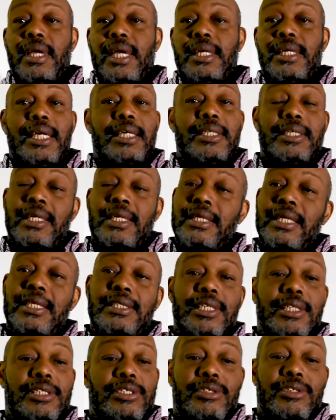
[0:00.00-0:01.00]
And
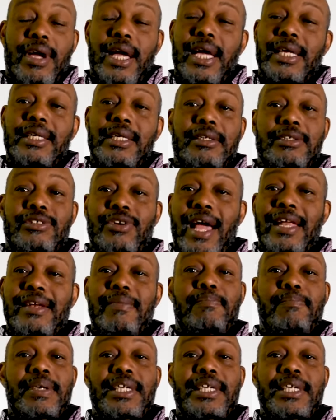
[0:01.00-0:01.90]
they just trying to